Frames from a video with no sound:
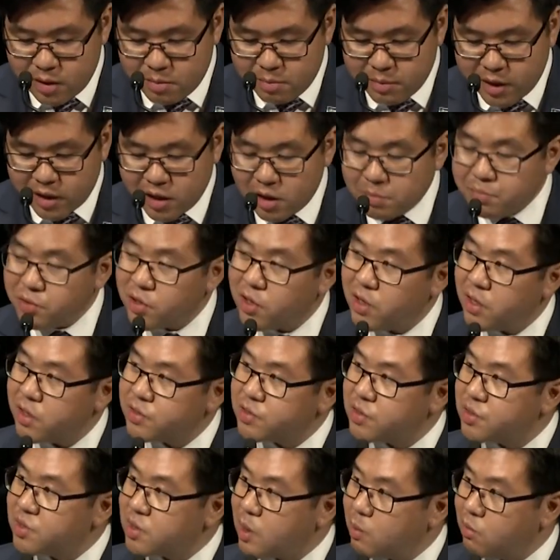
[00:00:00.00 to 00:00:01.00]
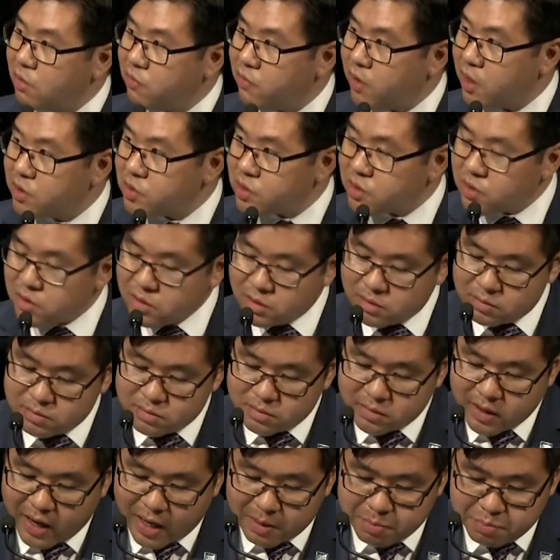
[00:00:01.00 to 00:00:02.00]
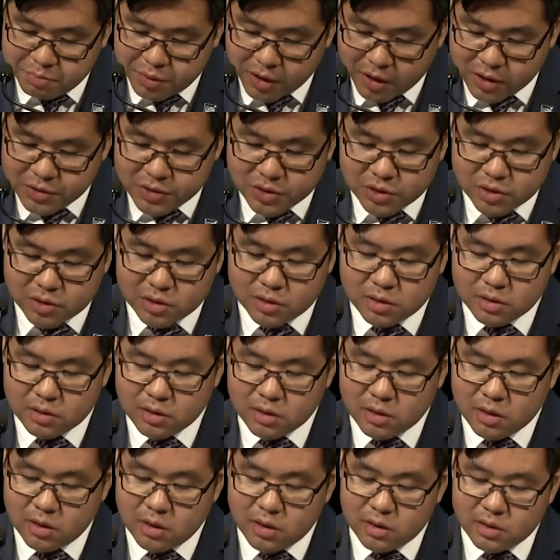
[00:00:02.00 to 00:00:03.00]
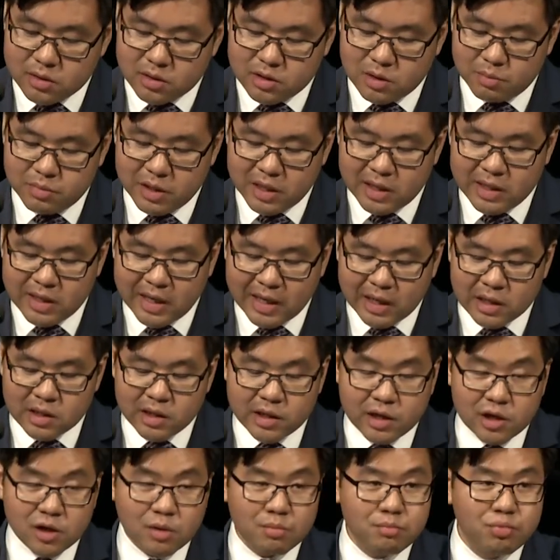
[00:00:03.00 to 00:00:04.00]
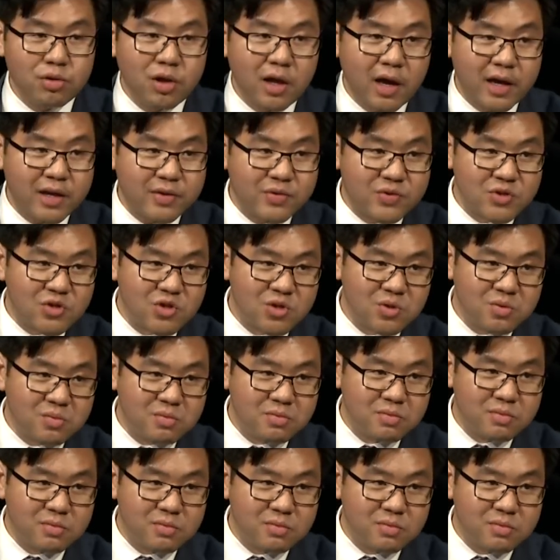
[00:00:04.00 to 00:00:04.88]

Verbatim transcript: may appear to some of us, at best, to be niggling complaints